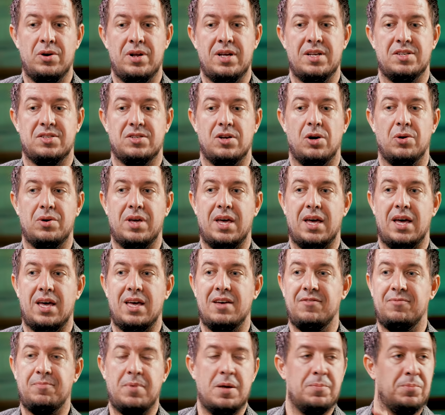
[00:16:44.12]
notice okay
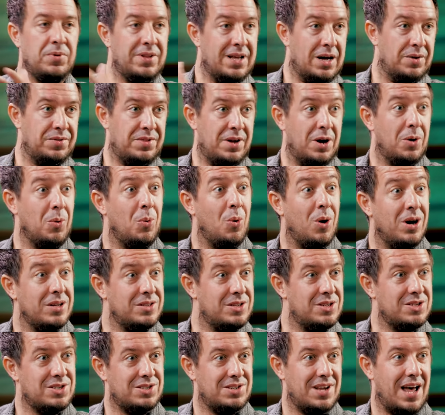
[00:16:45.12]
if people out there want
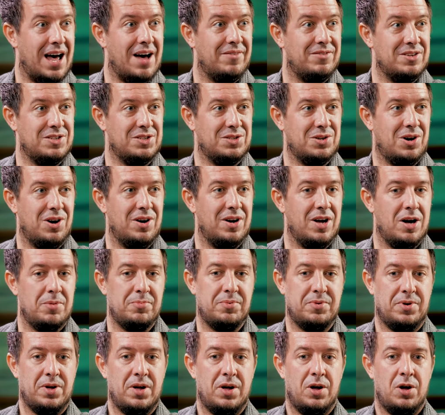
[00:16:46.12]
to have a startup
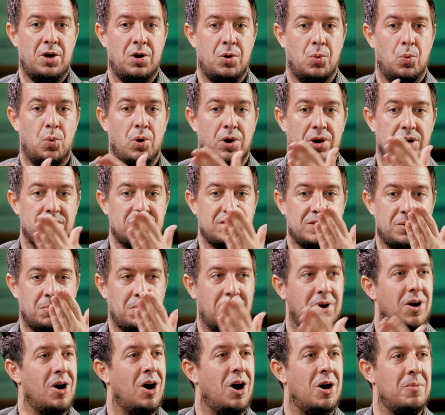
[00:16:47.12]
what are some
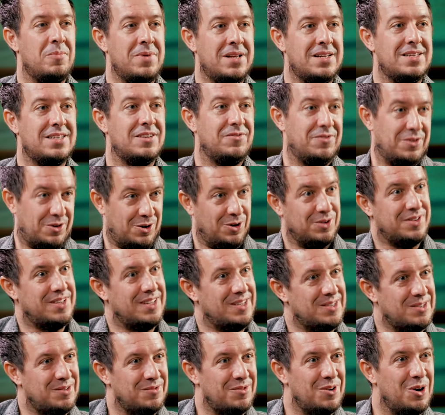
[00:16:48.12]
common
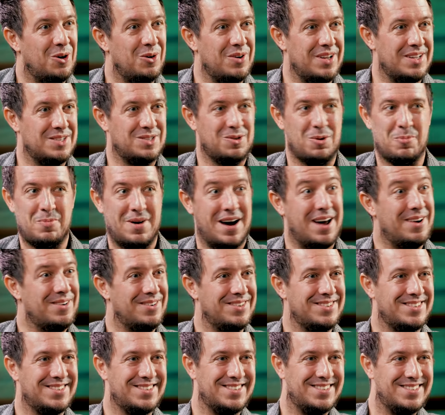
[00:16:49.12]
difficulties you've noticed or
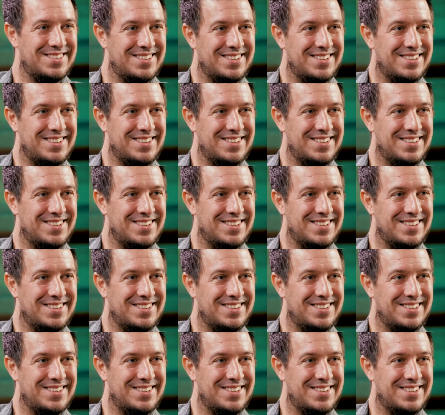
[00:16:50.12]
patterns